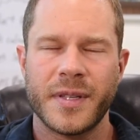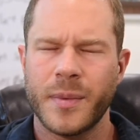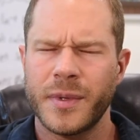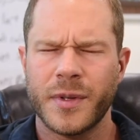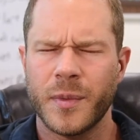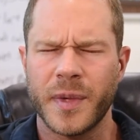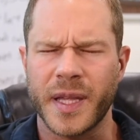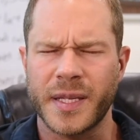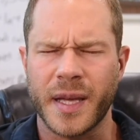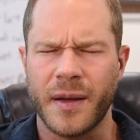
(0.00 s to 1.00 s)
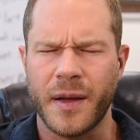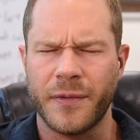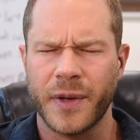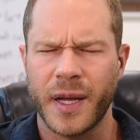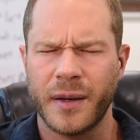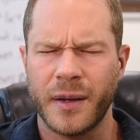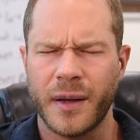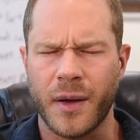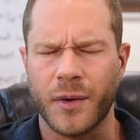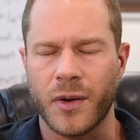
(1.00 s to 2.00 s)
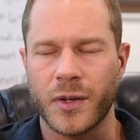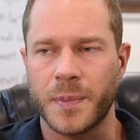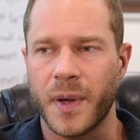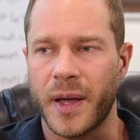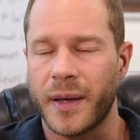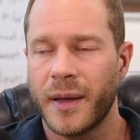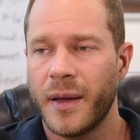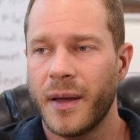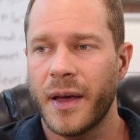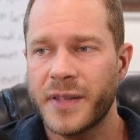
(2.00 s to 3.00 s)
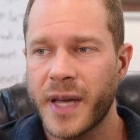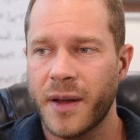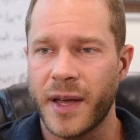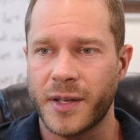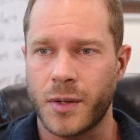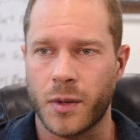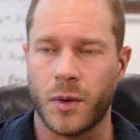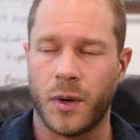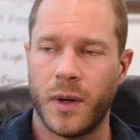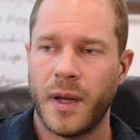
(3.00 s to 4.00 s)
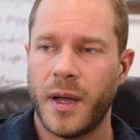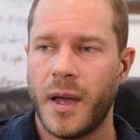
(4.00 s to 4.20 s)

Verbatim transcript: Someone told me this. I, I forget how it goes, but like life's kind of like a circle,